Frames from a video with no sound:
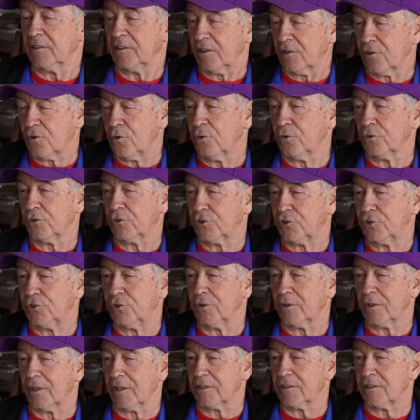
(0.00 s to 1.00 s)
I called
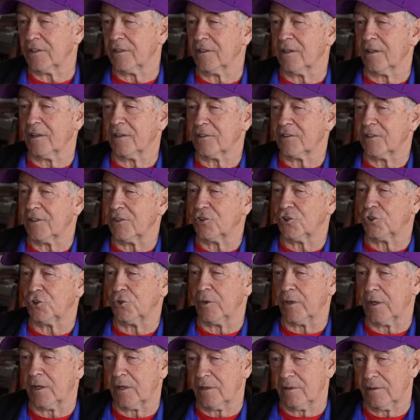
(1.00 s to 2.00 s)
Stuart. I said, I said
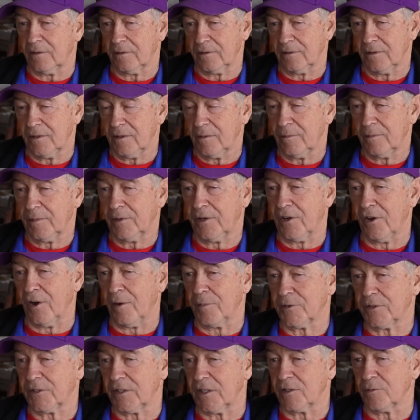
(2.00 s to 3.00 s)
Stuart, go
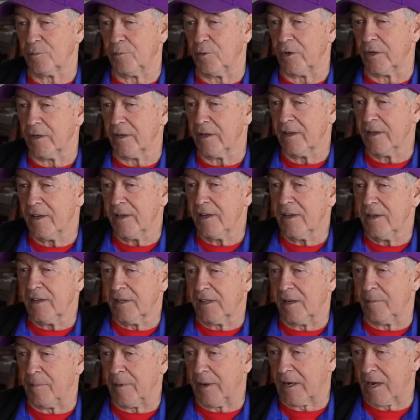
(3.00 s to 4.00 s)
upstairs, boy.
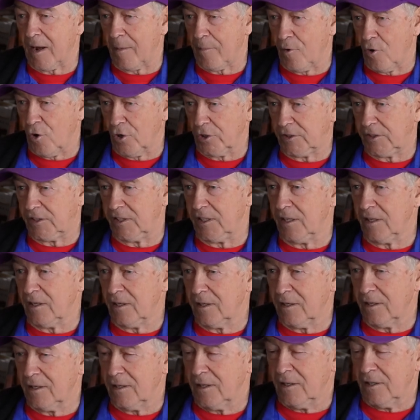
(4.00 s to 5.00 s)
Give me a cup of hot tea,
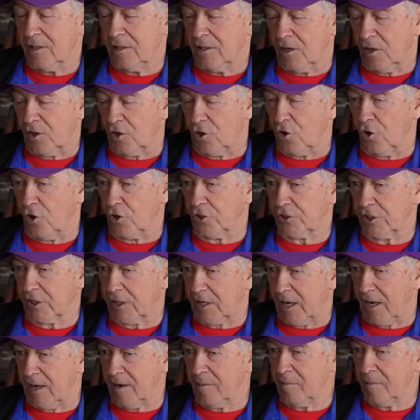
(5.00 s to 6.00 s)
a glass of
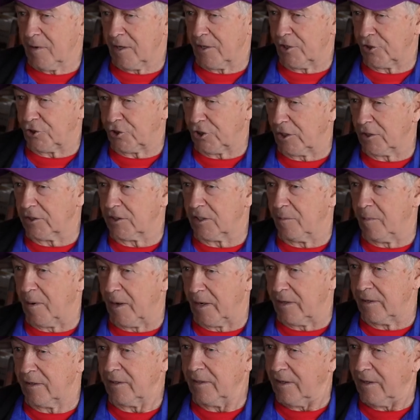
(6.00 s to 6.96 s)
game, and a Chelsea bun.